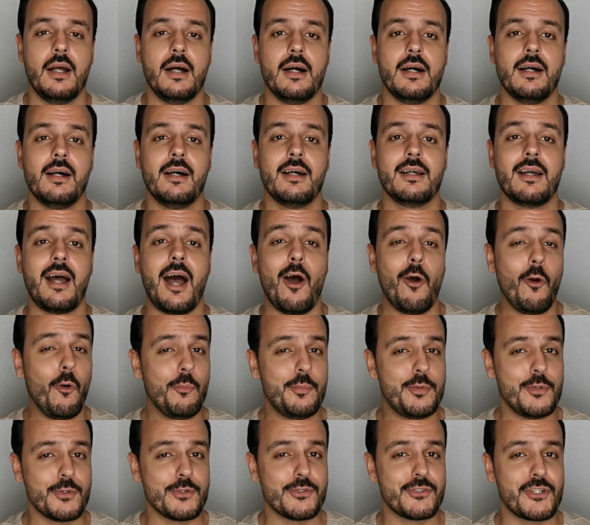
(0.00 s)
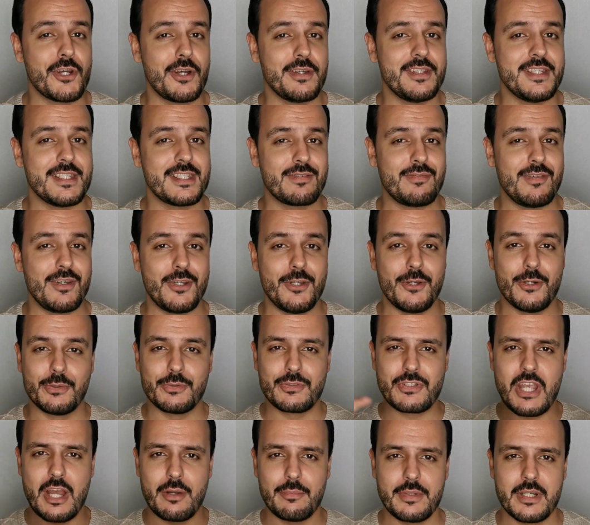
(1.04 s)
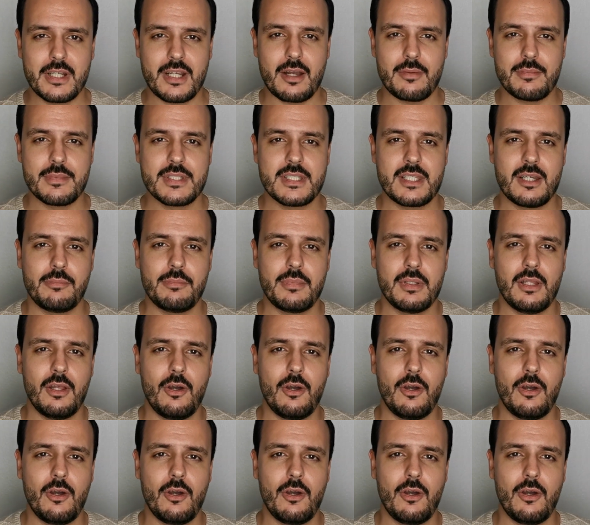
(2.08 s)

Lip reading: I hope you enjoyed this video. Tell me in the comments down